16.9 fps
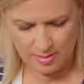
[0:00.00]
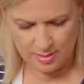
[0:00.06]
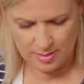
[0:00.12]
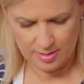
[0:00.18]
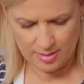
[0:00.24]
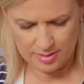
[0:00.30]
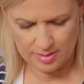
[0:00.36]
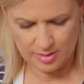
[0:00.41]

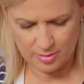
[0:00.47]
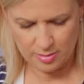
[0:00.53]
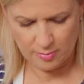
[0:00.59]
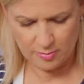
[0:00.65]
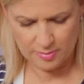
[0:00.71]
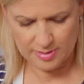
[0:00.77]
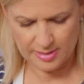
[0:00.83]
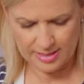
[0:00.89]
on its
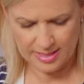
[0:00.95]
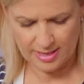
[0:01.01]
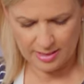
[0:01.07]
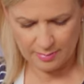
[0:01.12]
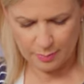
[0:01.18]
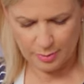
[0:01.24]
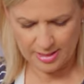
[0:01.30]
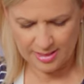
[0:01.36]
own to
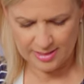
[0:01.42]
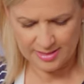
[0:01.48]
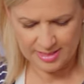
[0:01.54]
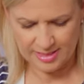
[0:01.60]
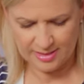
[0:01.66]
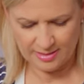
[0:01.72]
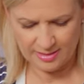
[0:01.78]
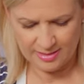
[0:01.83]
get it
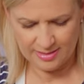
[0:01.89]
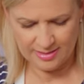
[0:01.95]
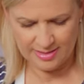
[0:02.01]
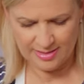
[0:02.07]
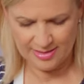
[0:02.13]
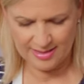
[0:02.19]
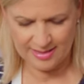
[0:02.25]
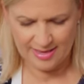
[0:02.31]
blending.
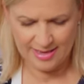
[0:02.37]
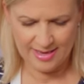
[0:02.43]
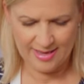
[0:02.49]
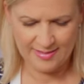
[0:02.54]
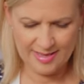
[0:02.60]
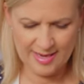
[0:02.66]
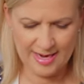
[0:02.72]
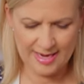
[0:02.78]

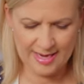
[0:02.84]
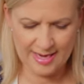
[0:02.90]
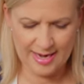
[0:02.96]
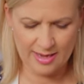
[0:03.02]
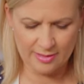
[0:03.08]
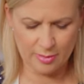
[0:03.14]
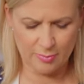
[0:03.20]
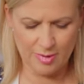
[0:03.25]
Then I can
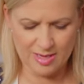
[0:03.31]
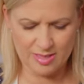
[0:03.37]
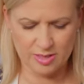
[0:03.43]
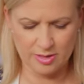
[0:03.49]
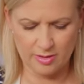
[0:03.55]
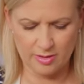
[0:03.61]
add the rest